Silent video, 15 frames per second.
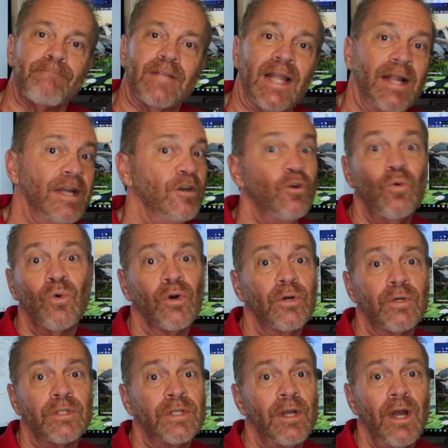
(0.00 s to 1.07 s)
I got no
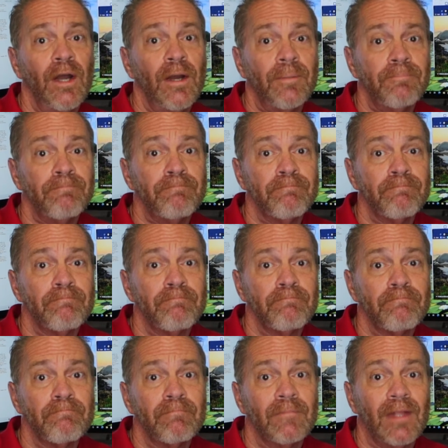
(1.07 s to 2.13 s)
workers' comp.
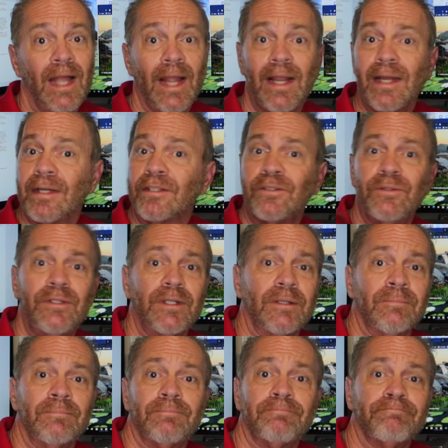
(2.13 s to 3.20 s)
I got to sue you.
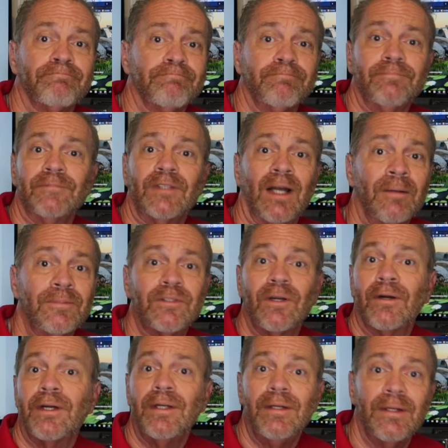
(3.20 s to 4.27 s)
I'm
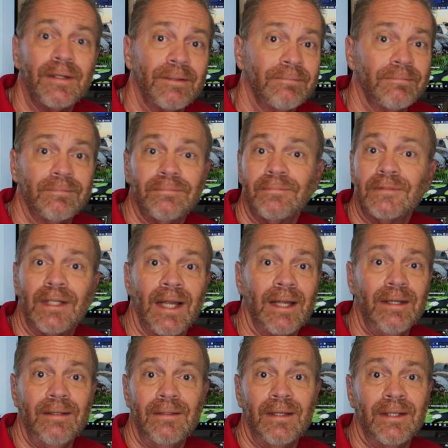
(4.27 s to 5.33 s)
sorry.
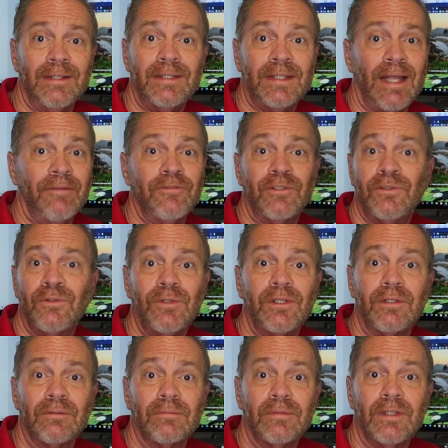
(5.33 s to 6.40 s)
I just have to sue
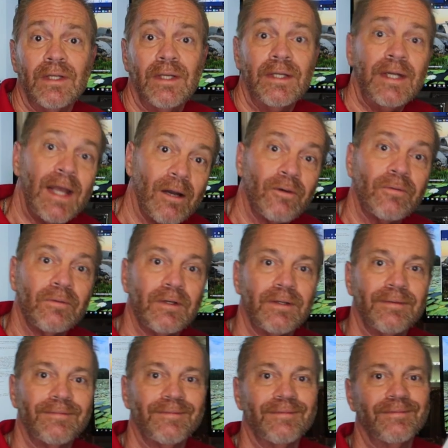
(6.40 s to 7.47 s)
you. Now,
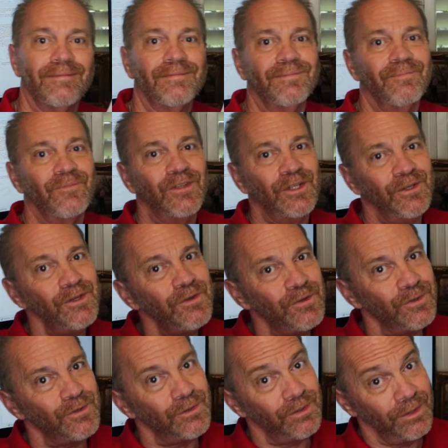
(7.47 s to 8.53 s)
the good
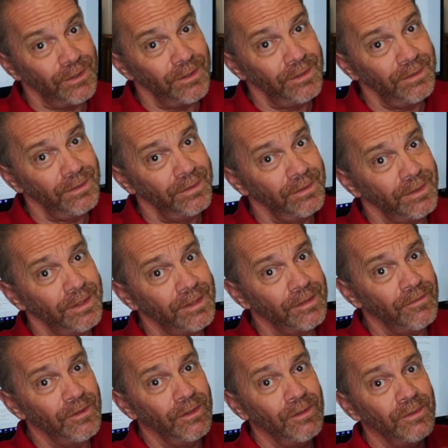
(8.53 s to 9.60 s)
news is
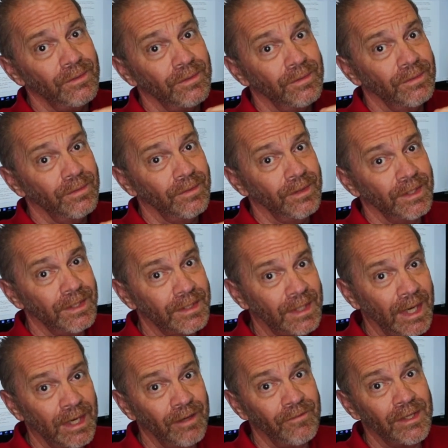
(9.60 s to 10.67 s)
if you use this
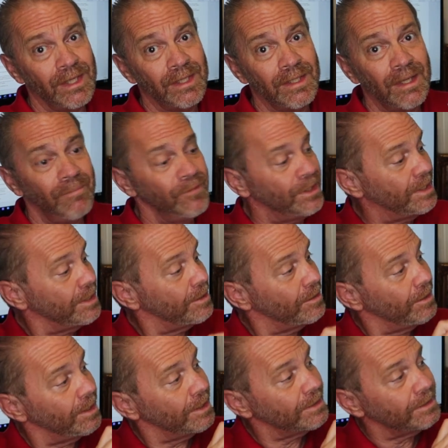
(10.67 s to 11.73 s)
kind of an indemnity
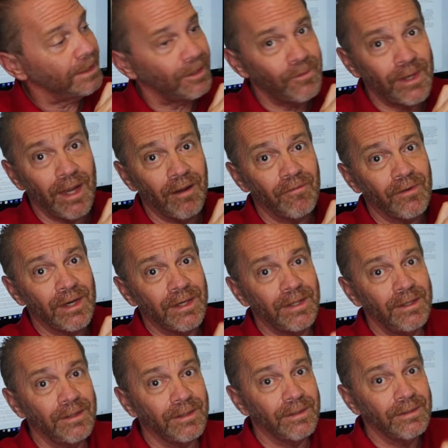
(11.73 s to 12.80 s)
clause, like we have right
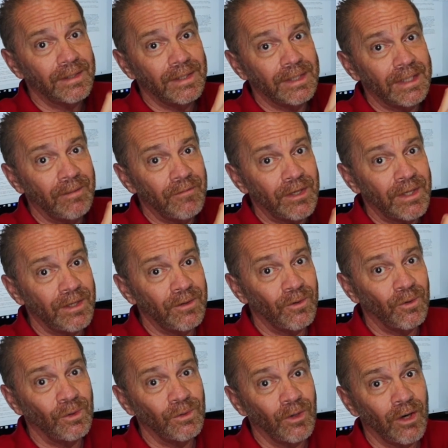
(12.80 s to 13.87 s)
here, indemnity and
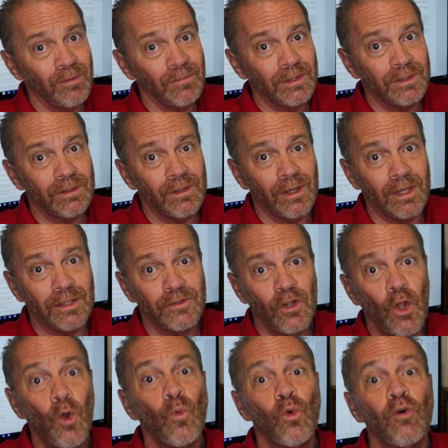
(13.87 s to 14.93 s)
hold harmless clause,
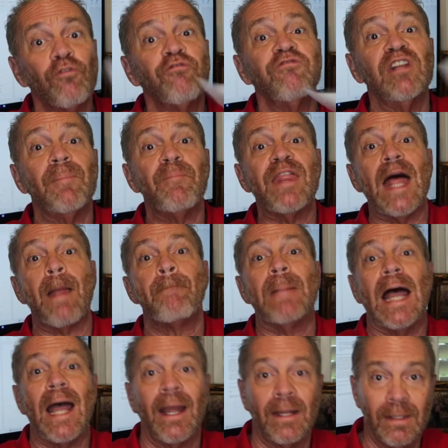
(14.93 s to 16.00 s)
we'll flip that
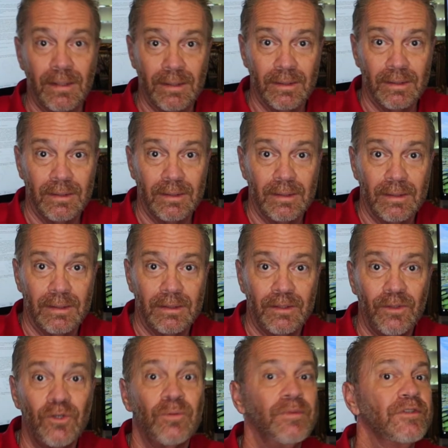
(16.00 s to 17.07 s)
back
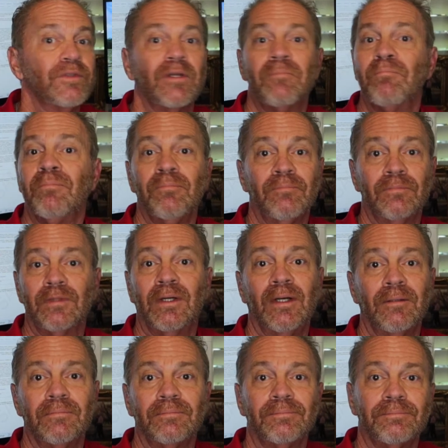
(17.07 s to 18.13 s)
to them and say,
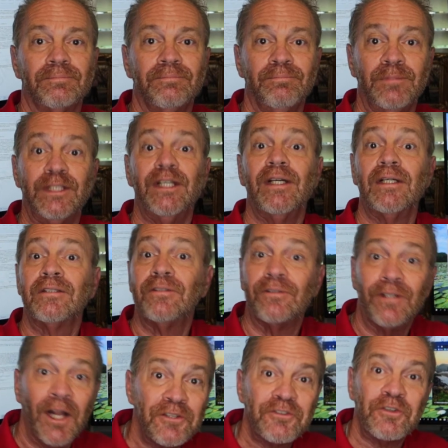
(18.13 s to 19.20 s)
BS,
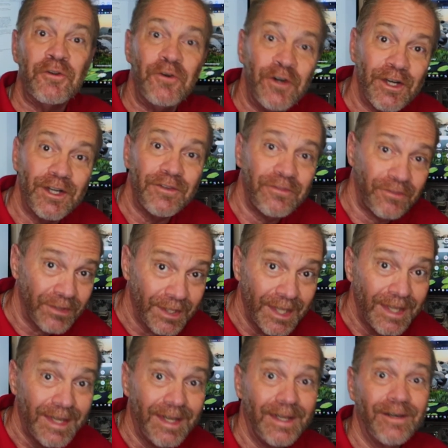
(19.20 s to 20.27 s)
you're not suing us.
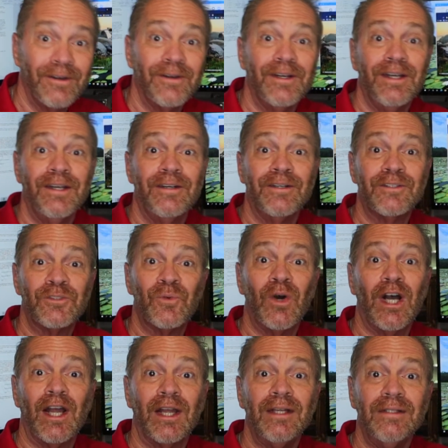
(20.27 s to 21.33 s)
Here's
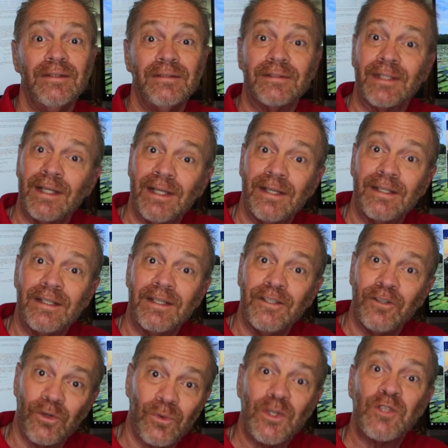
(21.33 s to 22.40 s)
why, and
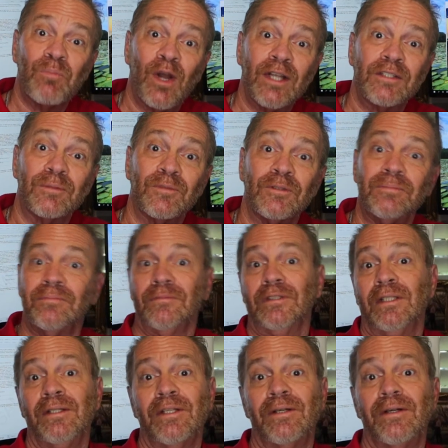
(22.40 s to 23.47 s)
you're responsible.
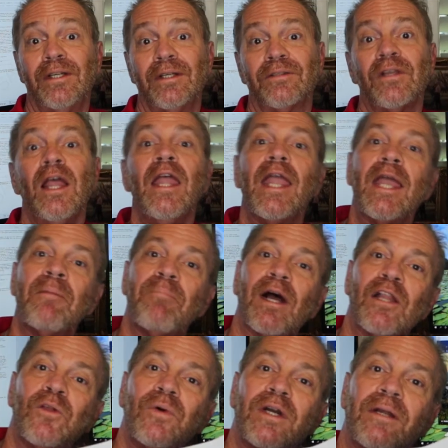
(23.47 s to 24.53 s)
And there it is. And
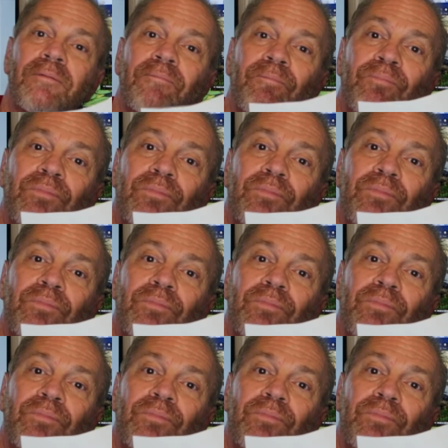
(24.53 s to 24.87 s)
by the way,